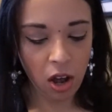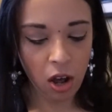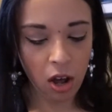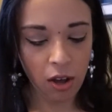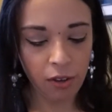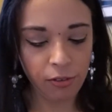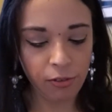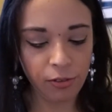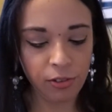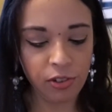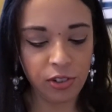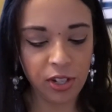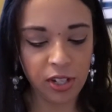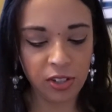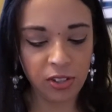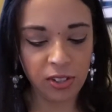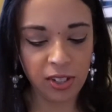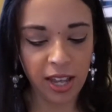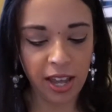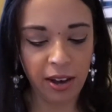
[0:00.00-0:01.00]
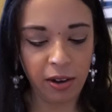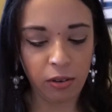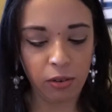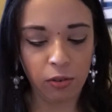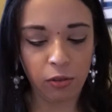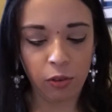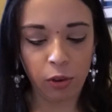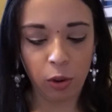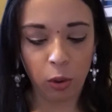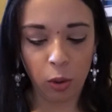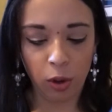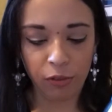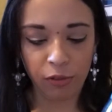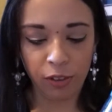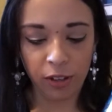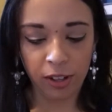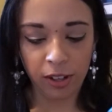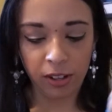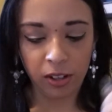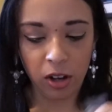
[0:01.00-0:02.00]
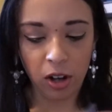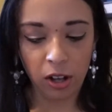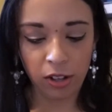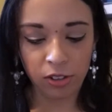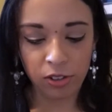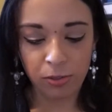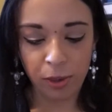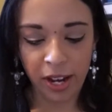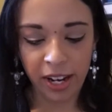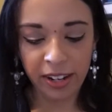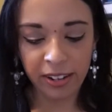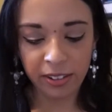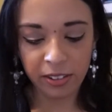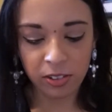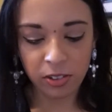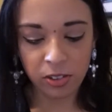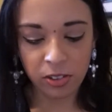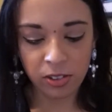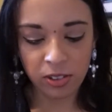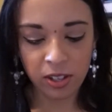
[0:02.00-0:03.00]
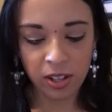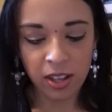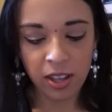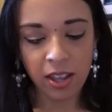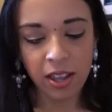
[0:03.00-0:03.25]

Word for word: off discount for Orpha Cosmetics.